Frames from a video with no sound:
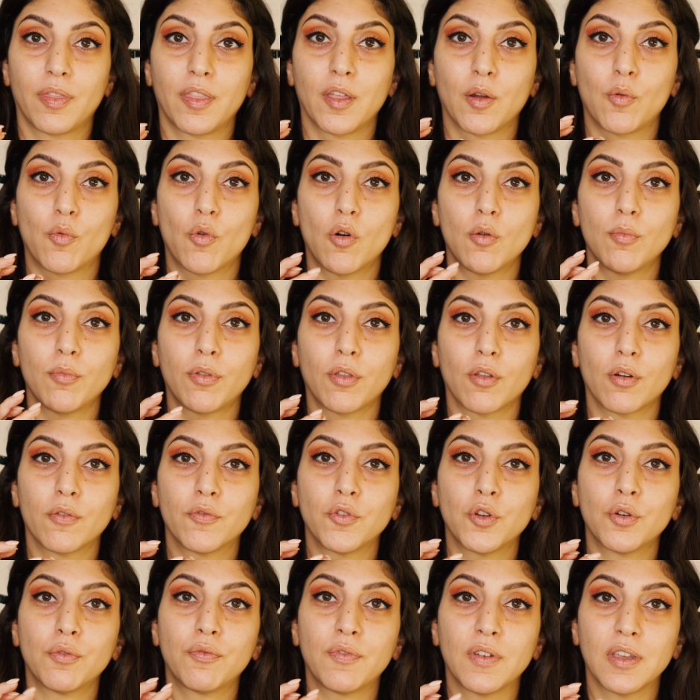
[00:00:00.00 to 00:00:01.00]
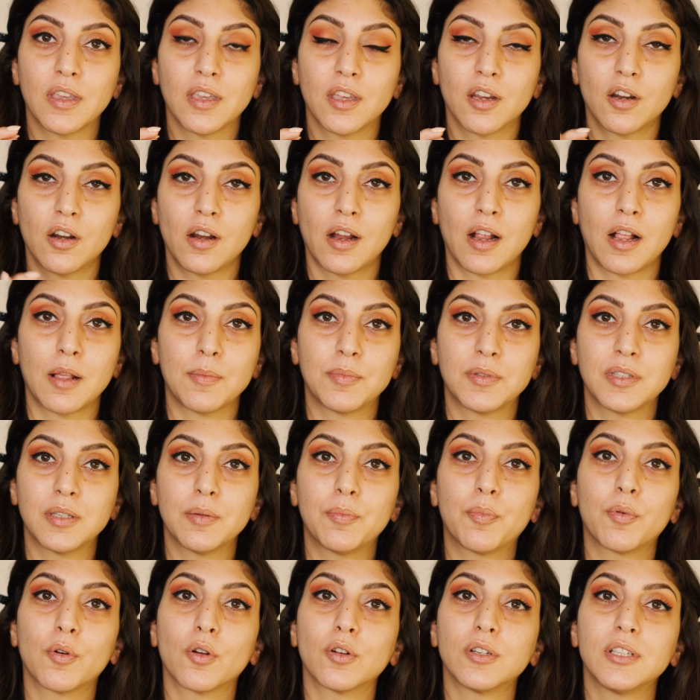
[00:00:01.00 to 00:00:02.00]
The warmth of your finger helps
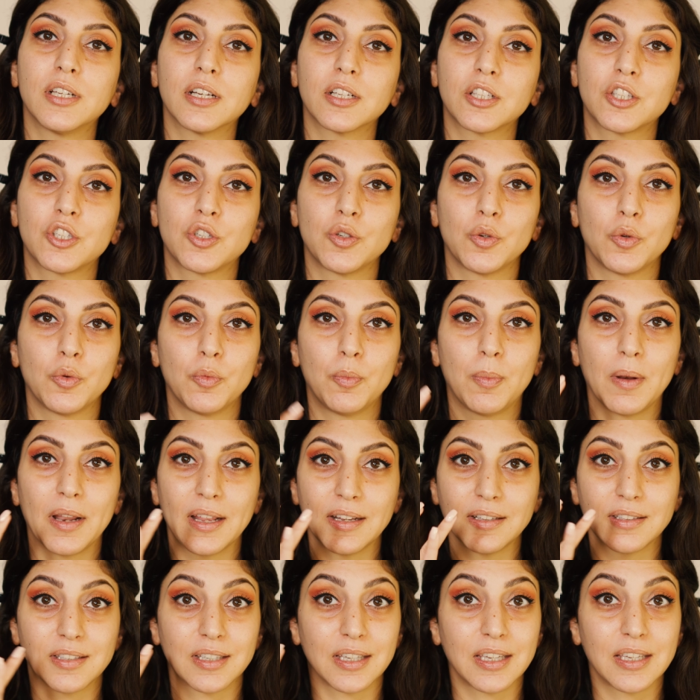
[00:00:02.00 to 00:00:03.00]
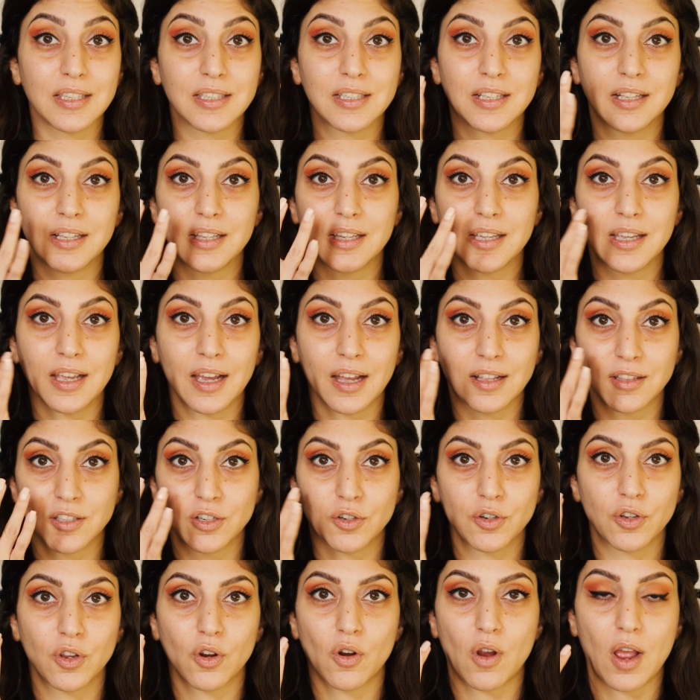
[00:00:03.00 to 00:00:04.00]
the product to blend easily
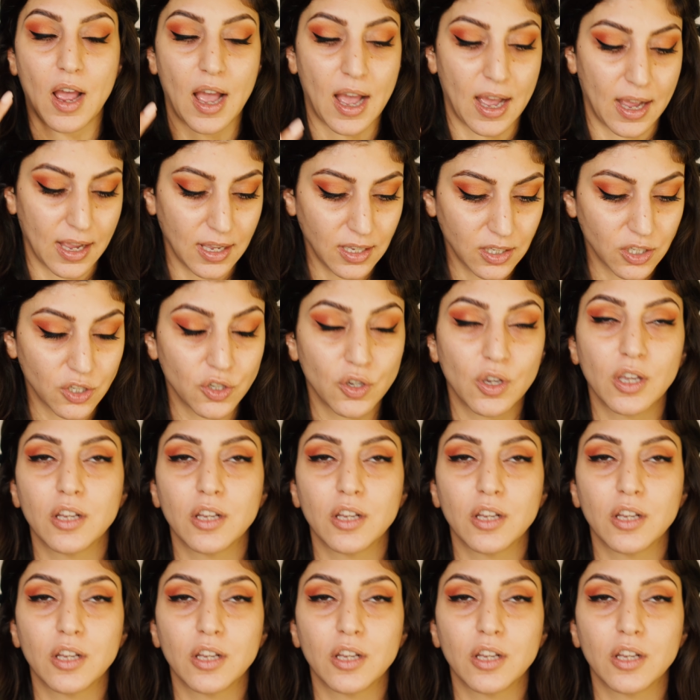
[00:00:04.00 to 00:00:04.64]
under your eyes.